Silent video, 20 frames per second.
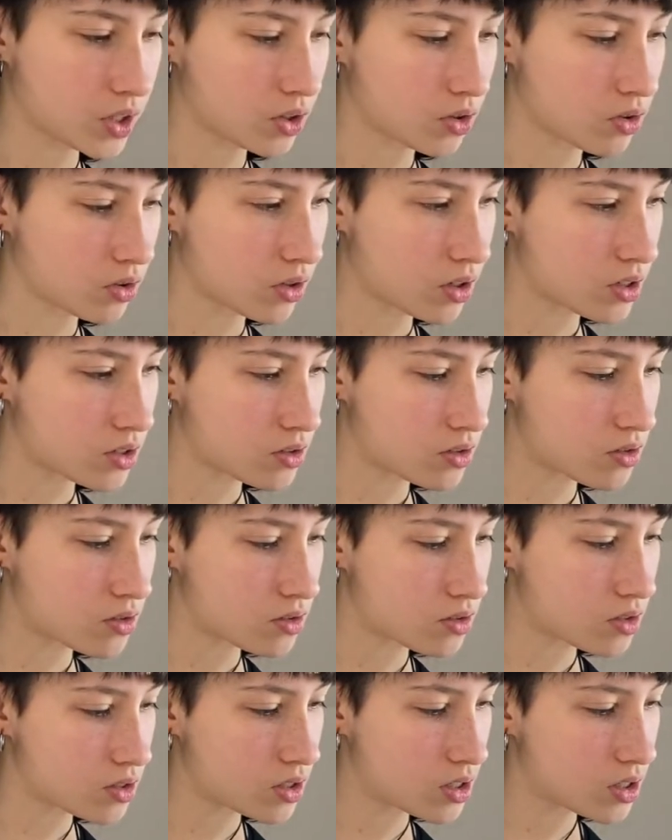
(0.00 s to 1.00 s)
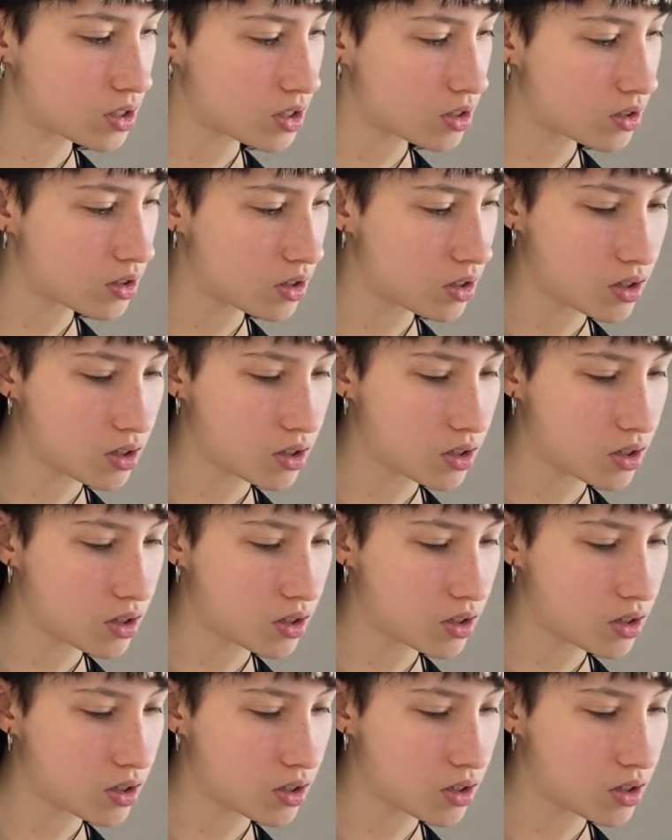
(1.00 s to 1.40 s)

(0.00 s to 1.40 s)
you're on to C